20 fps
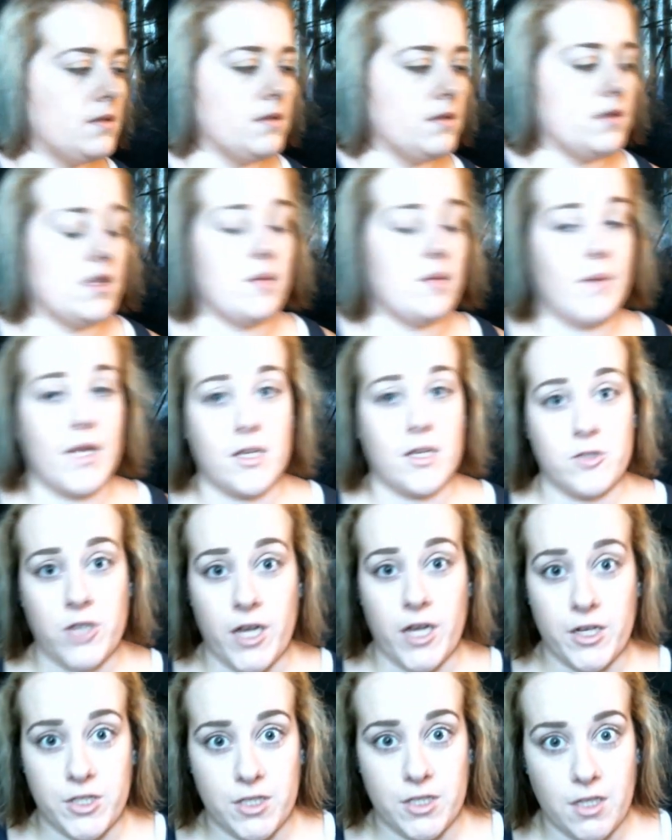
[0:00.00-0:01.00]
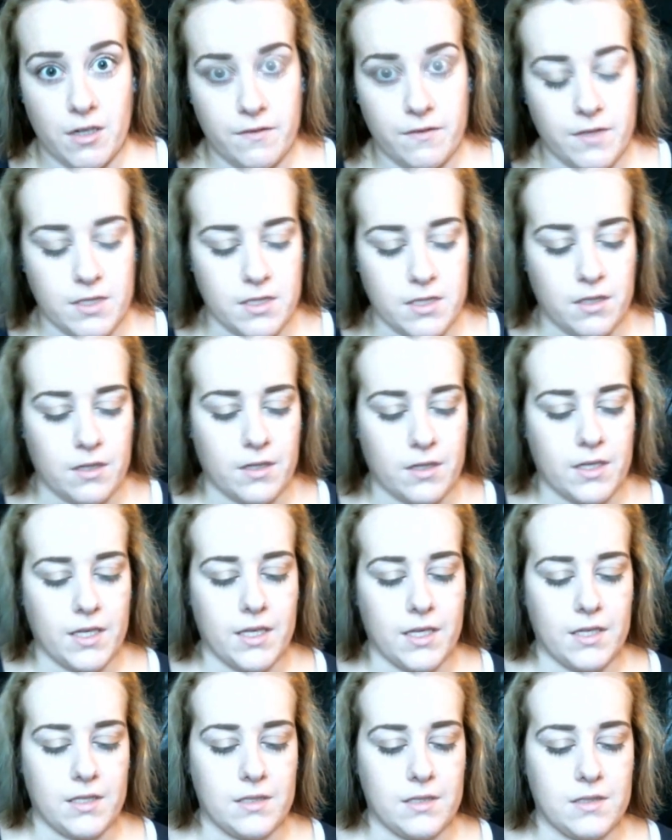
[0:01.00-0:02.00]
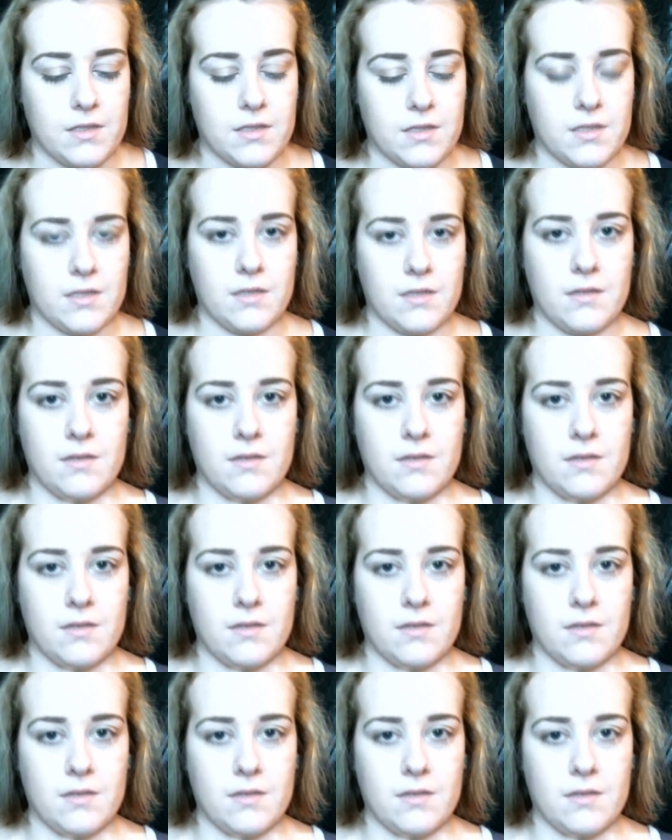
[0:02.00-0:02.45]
the main attraction of this look is